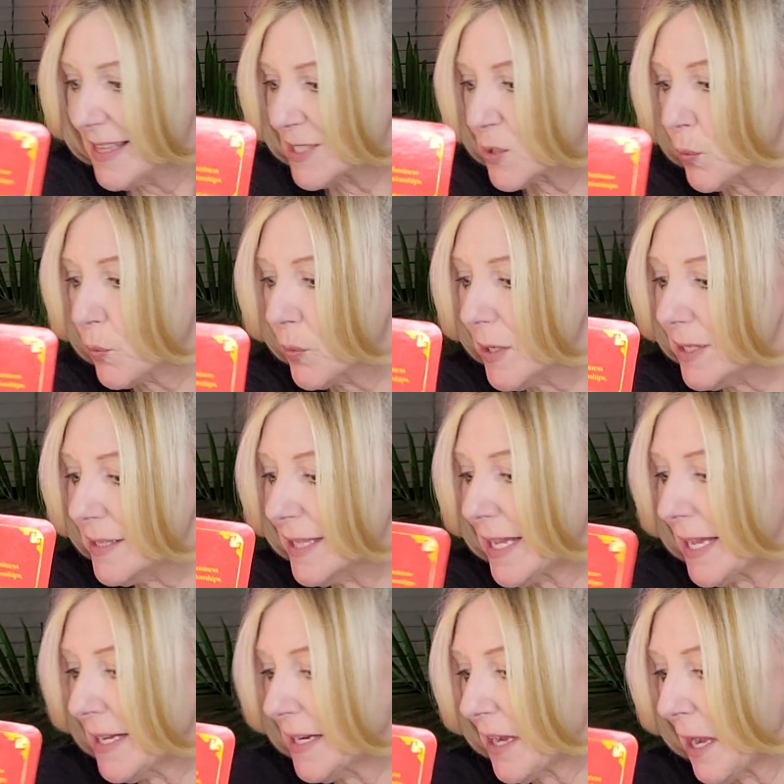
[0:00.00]
This
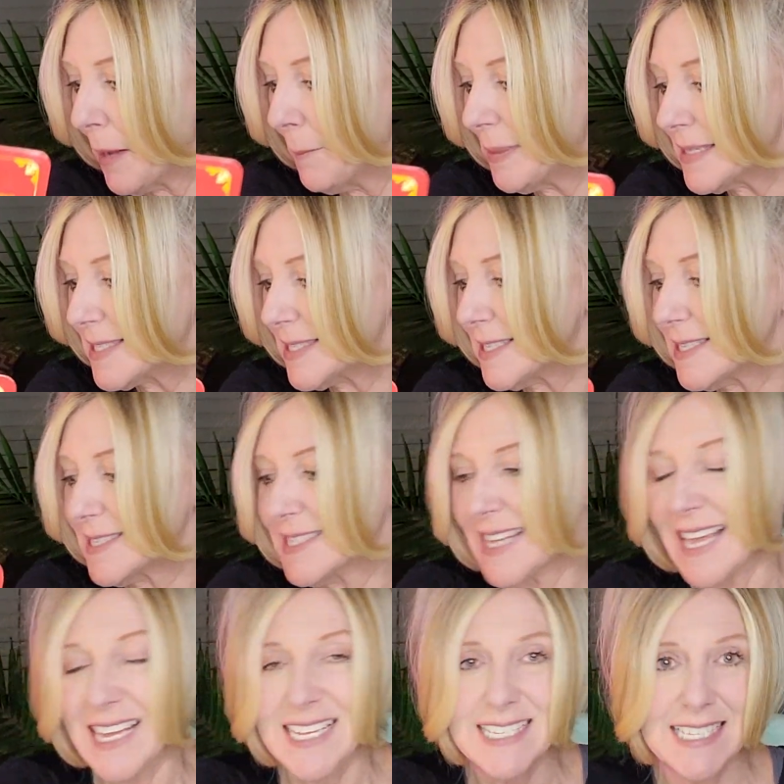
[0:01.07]
really encompasses
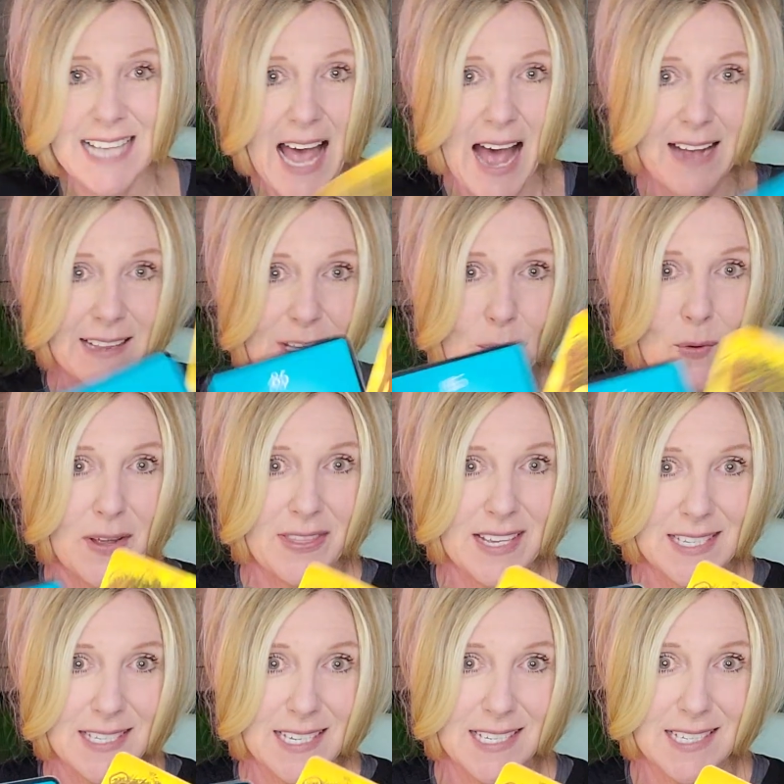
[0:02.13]
exactly what
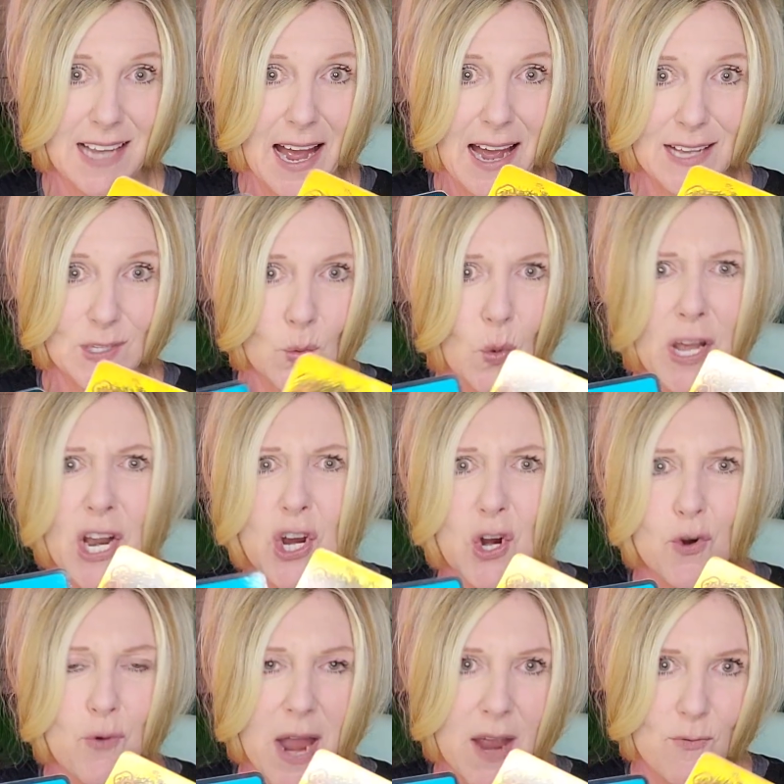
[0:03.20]
this is, guys. What a
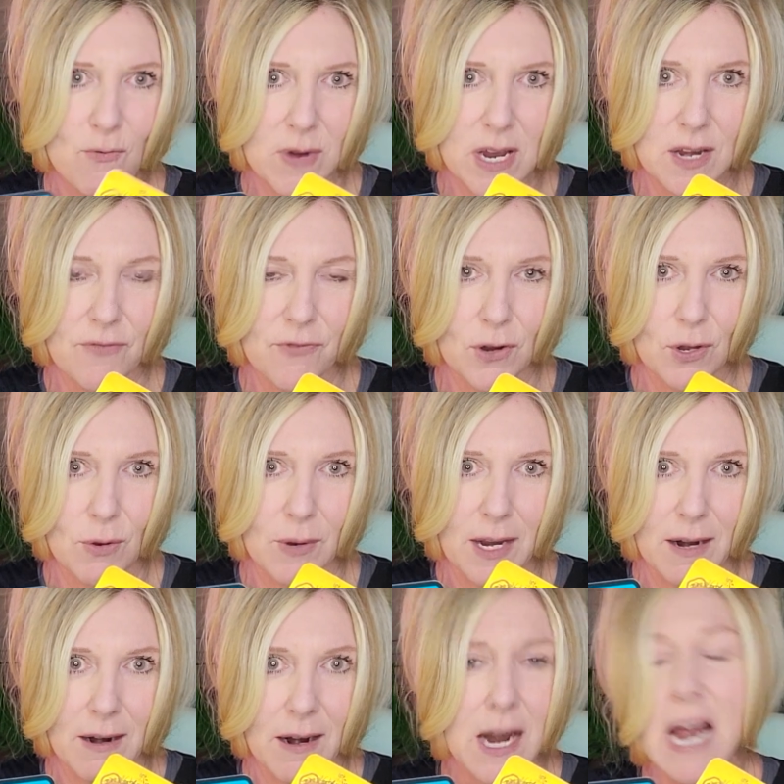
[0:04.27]
great read for you
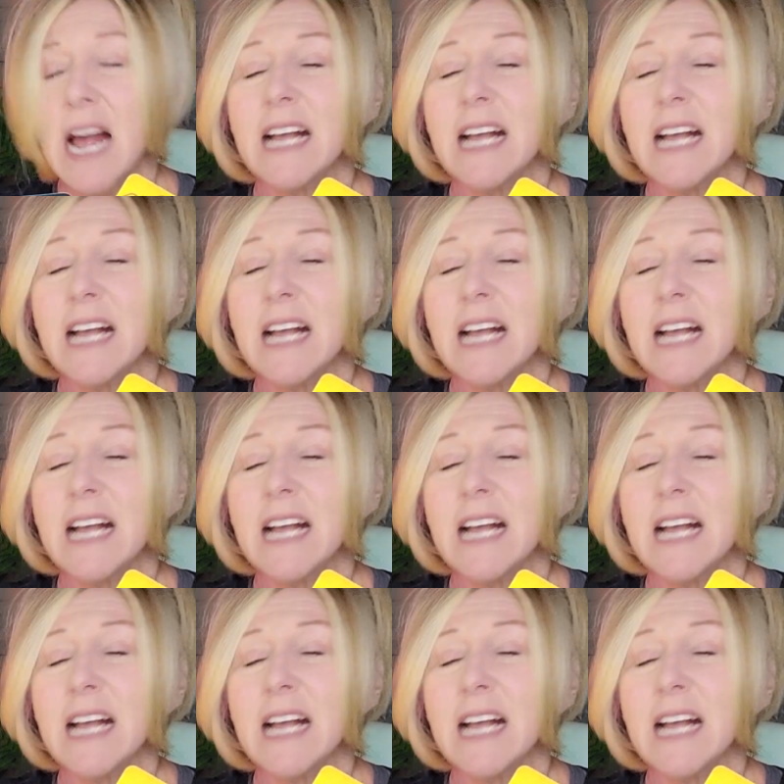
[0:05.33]
here.